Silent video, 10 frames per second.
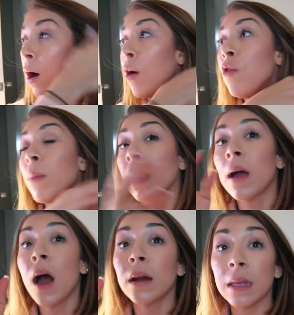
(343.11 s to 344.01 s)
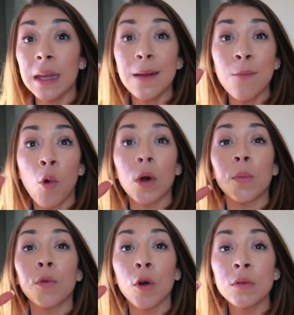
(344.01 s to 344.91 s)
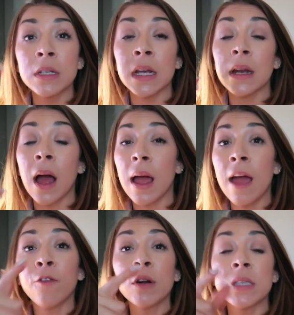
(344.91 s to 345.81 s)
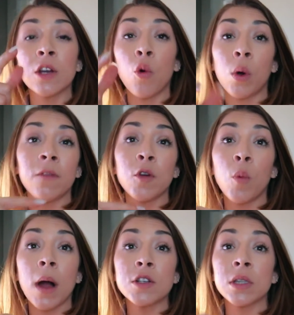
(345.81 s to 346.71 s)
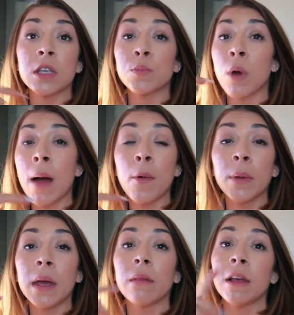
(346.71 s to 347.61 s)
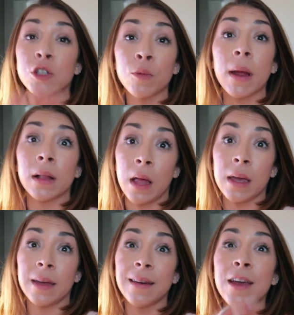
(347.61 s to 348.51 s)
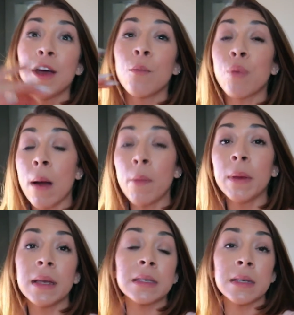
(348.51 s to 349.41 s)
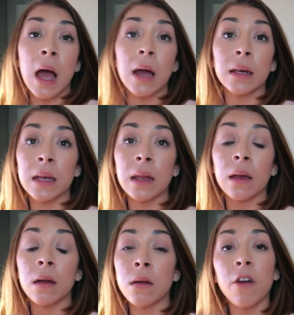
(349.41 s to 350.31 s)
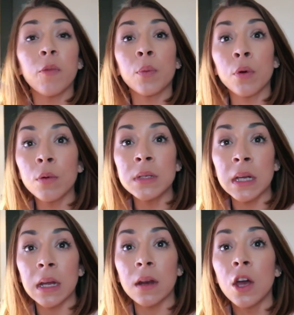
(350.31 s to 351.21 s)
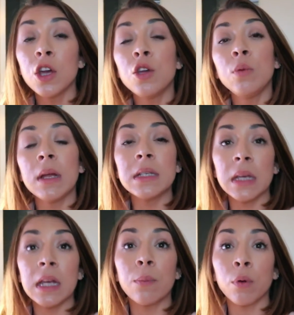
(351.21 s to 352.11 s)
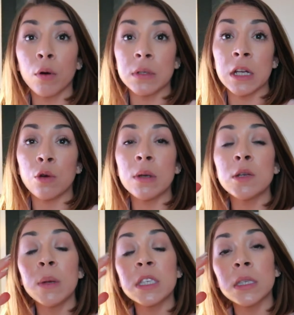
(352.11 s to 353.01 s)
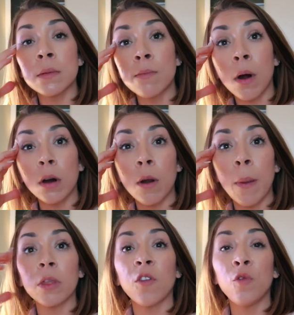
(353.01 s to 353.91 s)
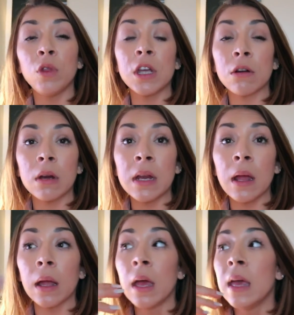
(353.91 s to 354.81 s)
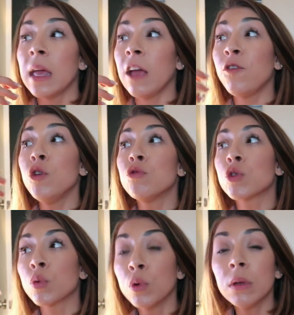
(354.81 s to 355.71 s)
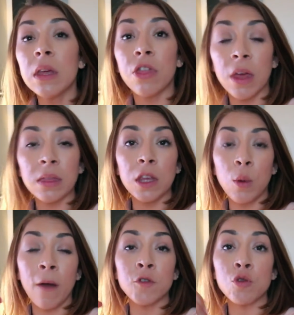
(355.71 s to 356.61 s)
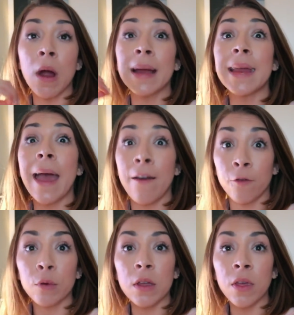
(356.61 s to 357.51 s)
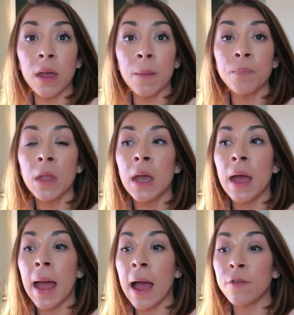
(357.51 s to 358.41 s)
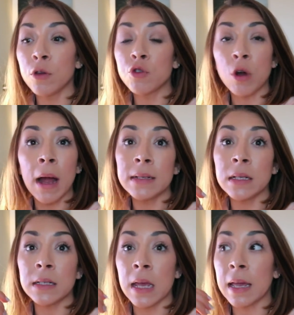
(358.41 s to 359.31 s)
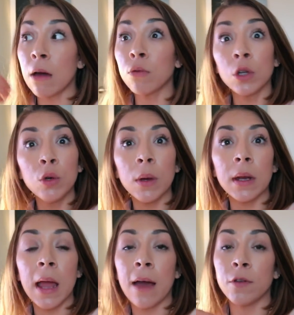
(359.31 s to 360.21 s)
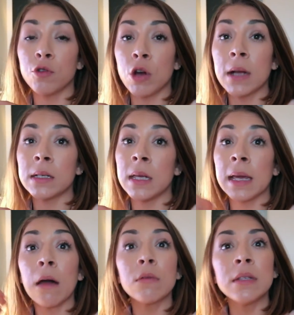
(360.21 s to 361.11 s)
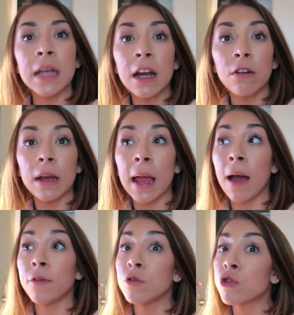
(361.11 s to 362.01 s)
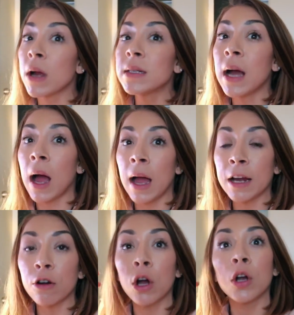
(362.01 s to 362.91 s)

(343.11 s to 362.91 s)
Oh my God, eat more protein. Uh, every single one of you watching this probably, unless you're my client, probably is not eating enough protein. You need to eat protein. You need to be smart about the food that you're eating. If you truly think that you have tried everything, have you tried to take out gluten? Have you tried to take out dairy? Have you tried to hire a